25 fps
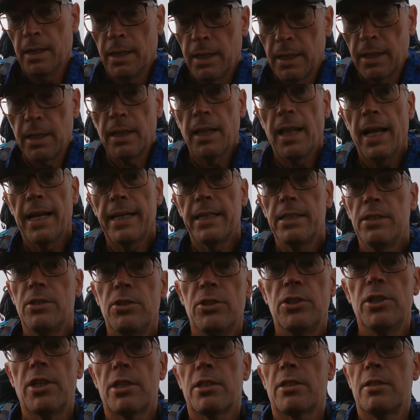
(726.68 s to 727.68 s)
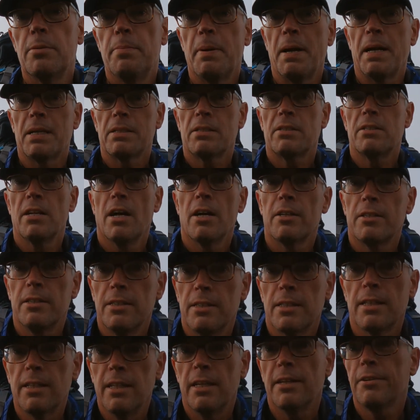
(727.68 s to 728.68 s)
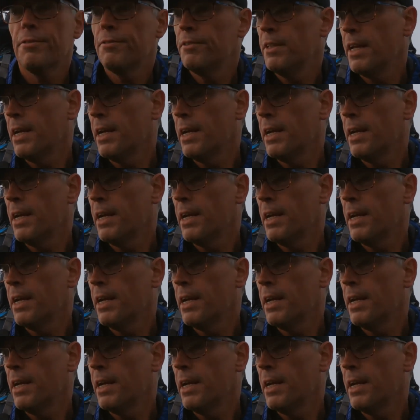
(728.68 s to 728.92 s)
Clag is just about starting to lift